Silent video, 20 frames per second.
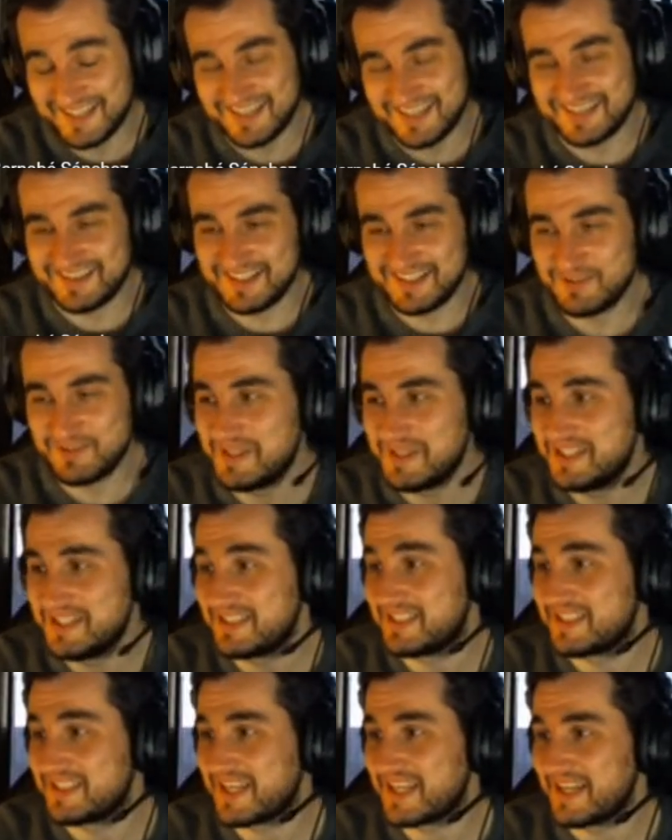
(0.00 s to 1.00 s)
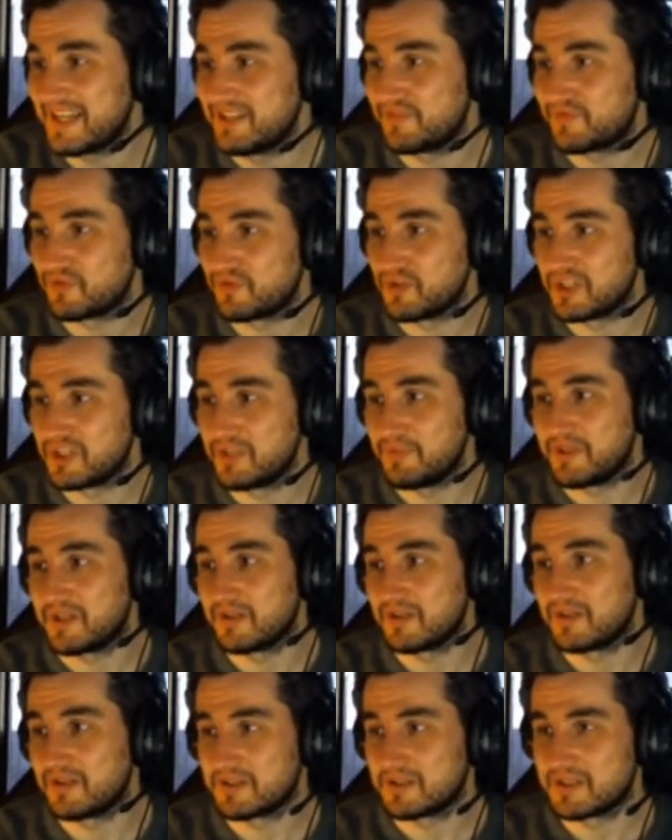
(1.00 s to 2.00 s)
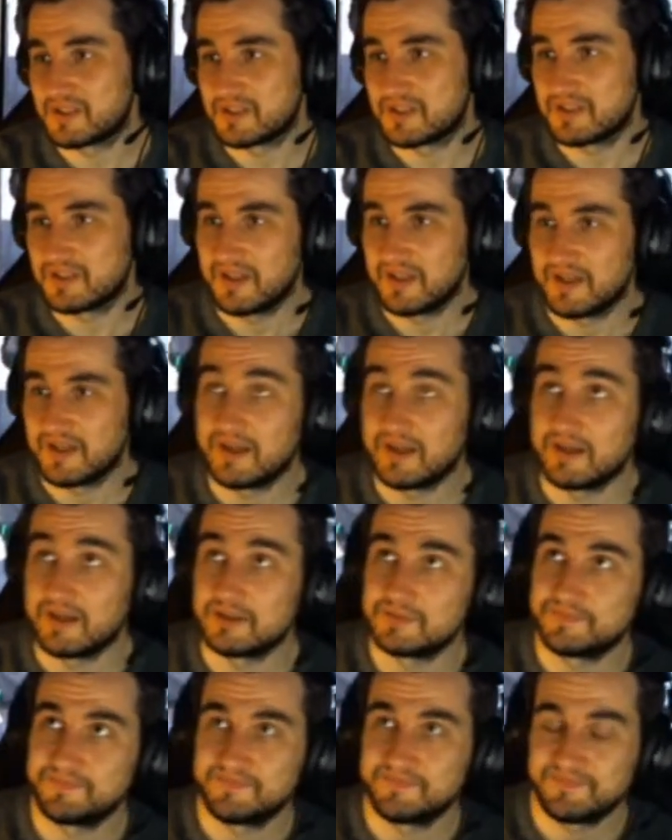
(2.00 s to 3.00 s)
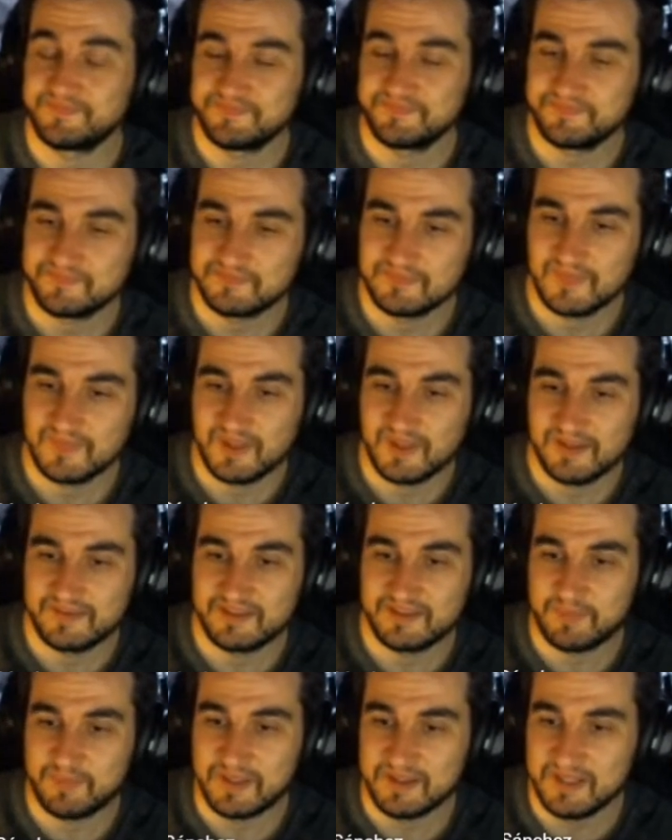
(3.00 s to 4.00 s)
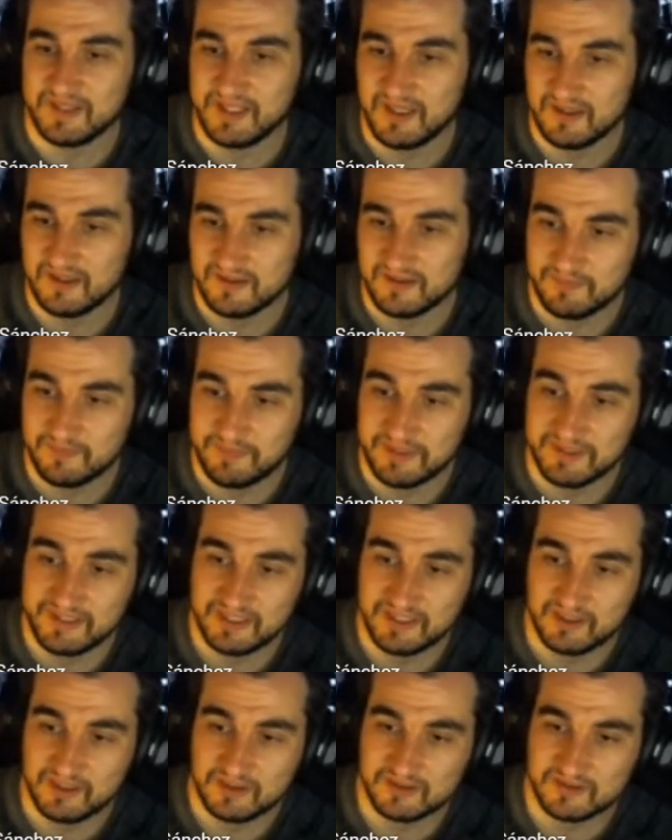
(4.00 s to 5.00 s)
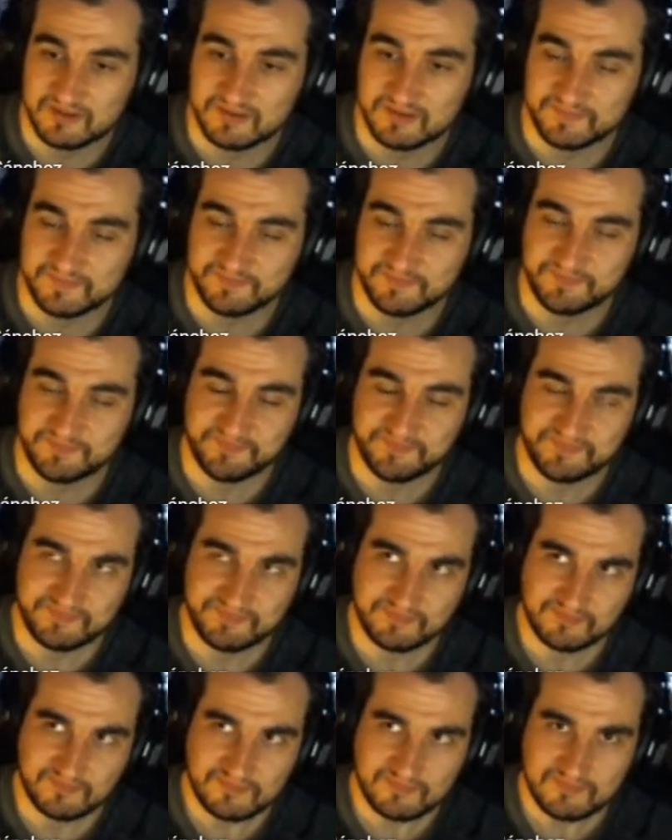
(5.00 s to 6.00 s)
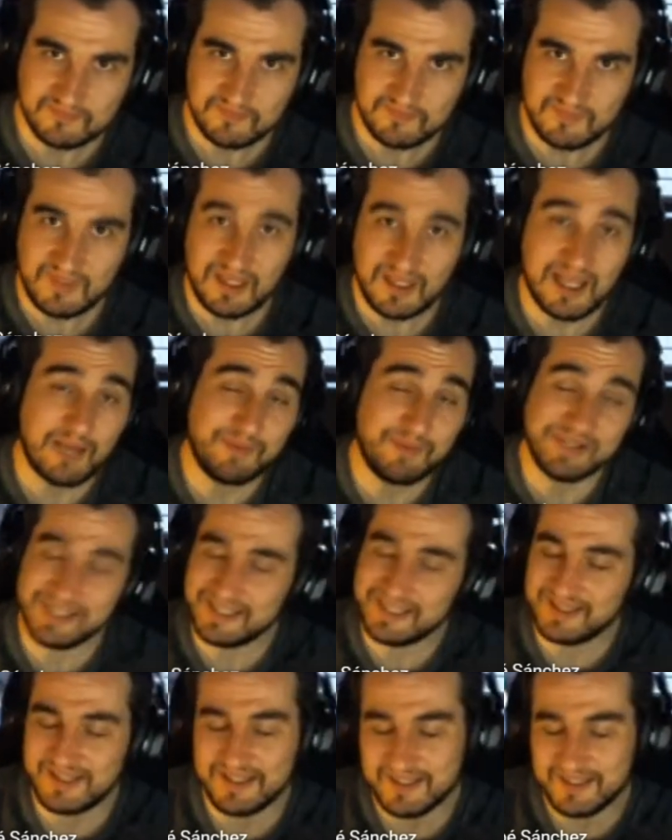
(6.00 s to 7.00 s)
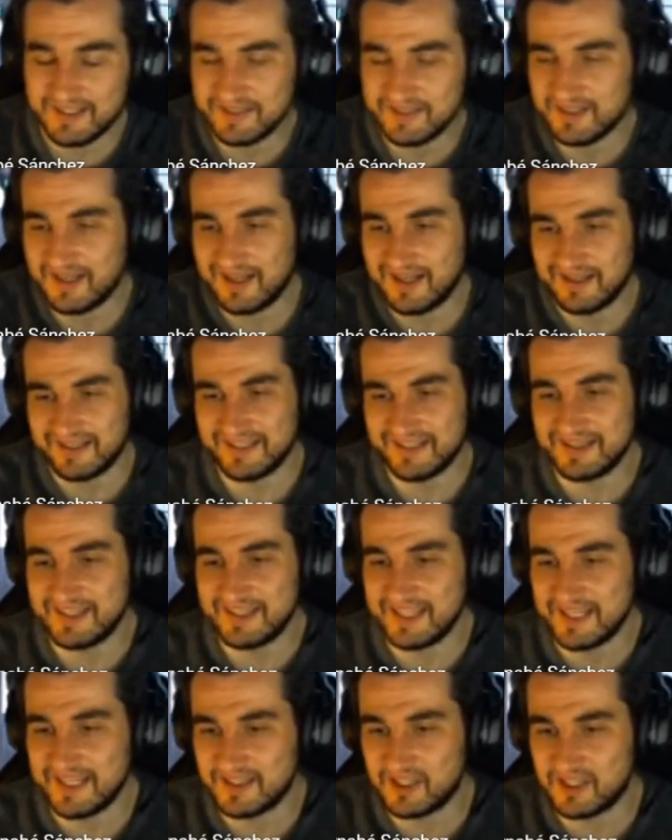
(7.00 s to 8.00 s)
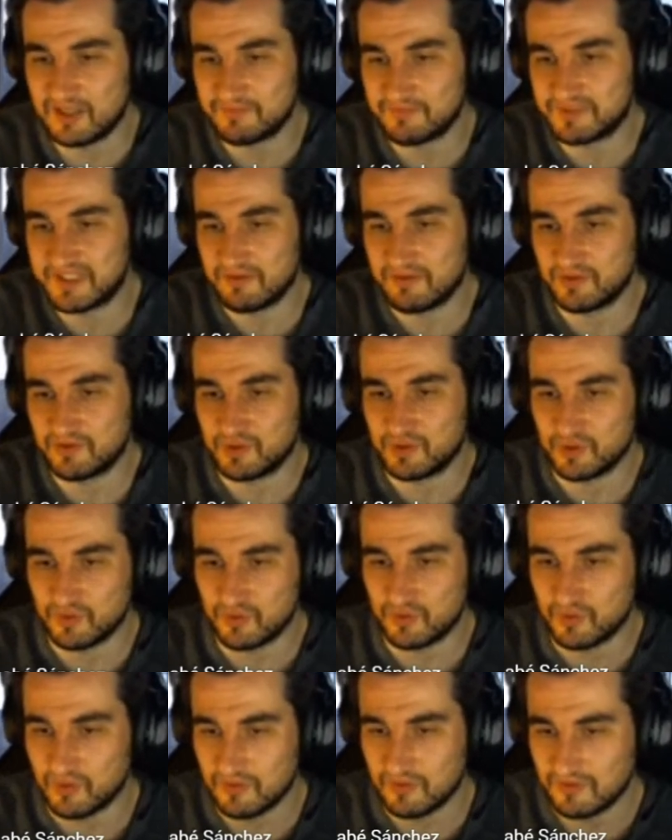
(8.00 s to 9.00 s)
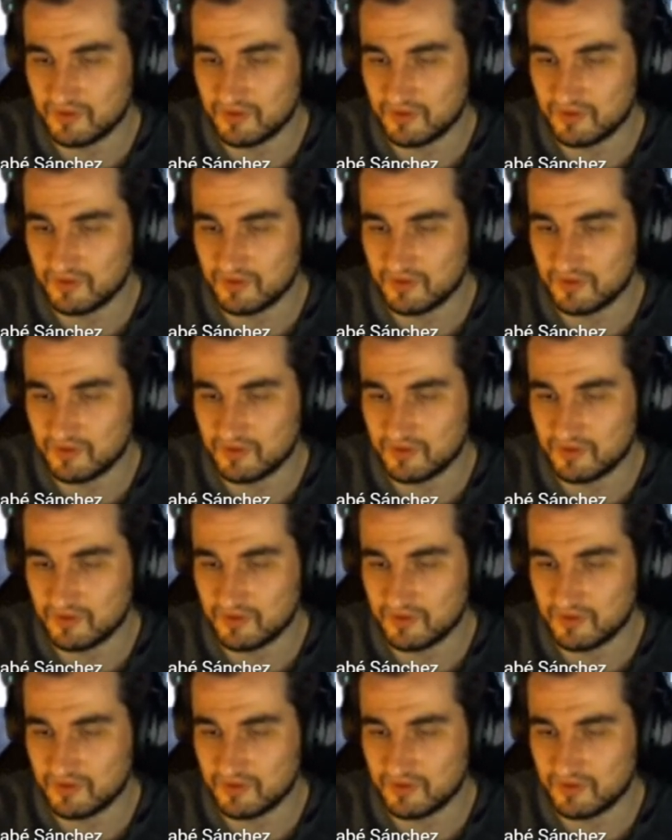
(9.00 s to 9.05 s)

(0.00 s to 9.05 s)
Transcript: This one is kind of tricky because depending on, it in the end it comes down to